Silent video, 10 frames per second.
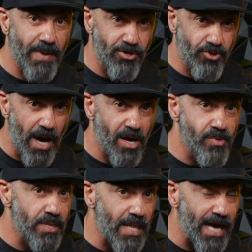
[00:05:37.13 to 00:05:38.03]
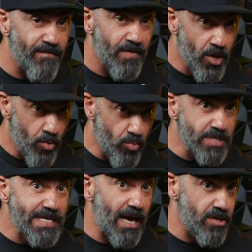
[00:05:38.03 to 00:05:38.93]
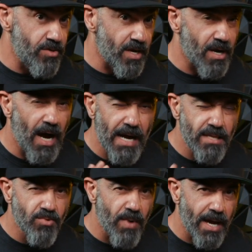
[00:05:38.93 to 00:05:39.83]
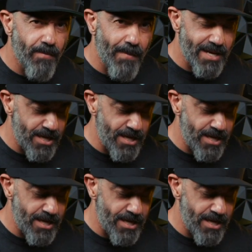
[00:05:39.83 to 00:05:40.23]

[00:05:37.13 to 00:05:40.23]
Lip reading: by Jocko and Leif, will get you there. Highly recommend